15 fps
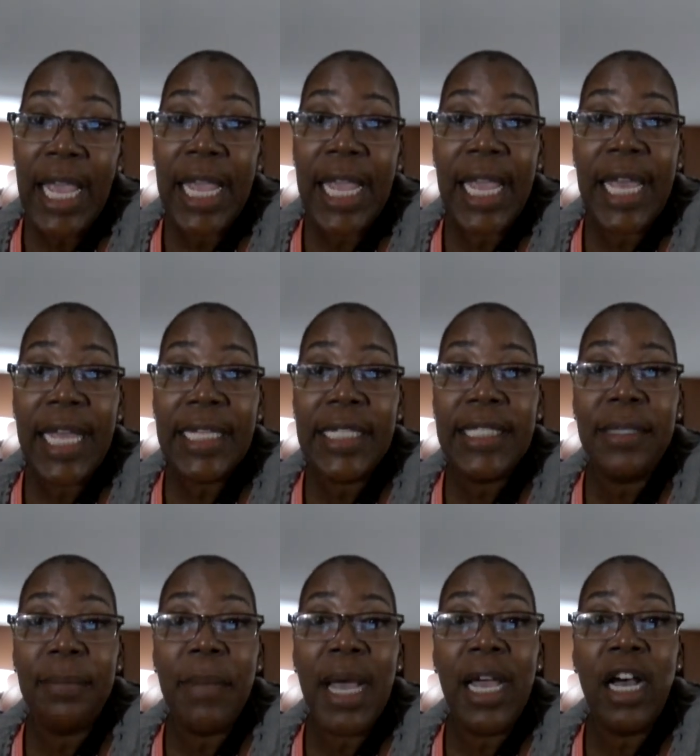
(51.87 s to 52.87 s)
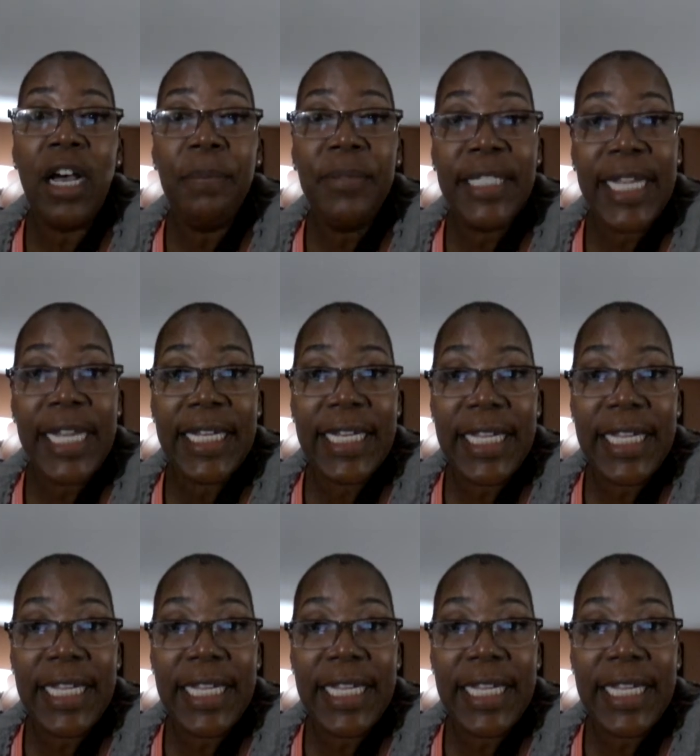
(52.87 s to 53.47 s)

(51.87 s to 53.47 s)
And my update